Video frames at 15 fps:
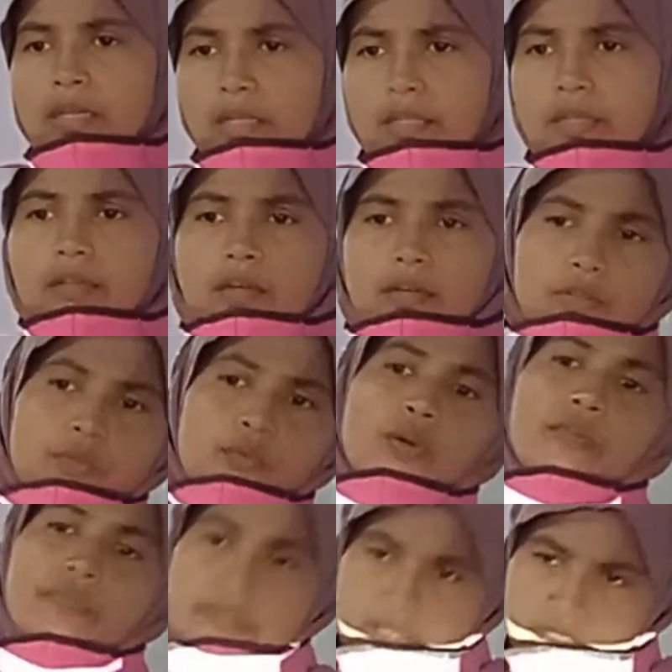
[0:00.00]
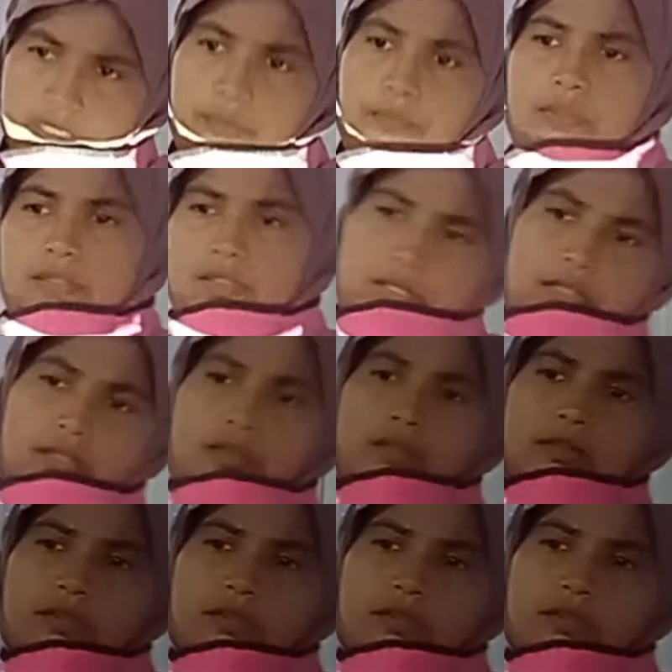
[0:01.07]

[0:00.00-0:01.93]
in your first semester.